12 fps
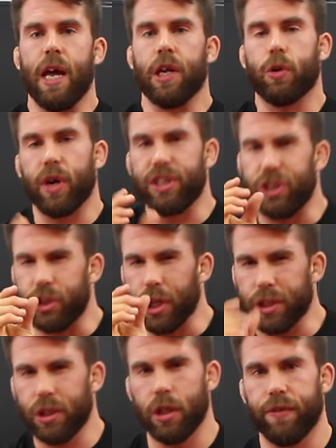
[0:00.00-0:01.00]
It creates
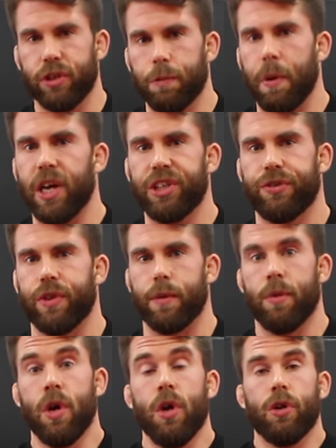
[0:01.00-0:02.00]
just enough space for
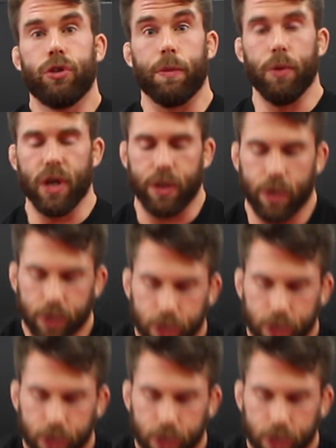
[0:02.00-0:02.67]
them to breathe.